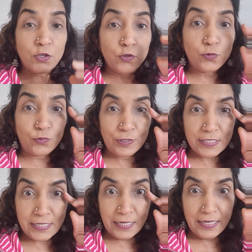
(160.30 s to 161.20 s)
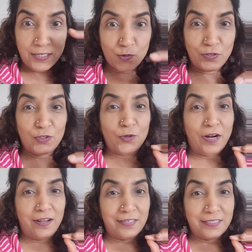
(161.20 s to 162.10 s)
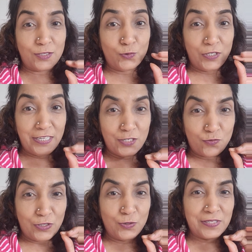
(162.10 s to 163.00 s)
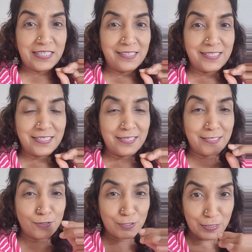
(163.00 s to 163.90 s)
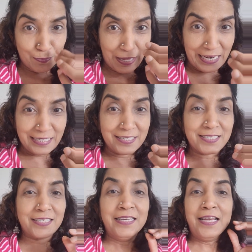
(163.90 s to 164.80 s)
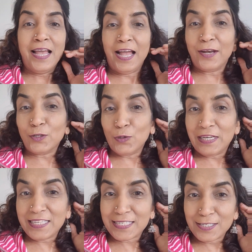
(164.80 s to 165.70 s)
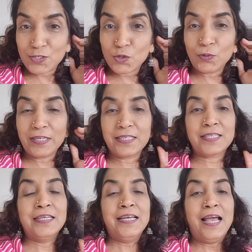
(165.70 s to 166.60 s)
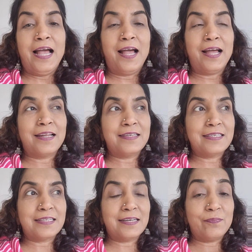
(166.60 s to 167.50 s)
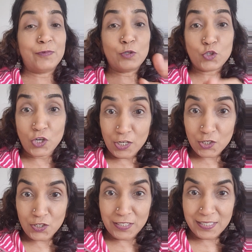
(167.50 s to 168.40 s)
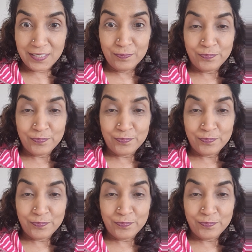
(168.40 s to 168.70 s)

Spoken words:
you first eat with your eyes, you eat with your senses, you smell it and you listen to it and you touch it.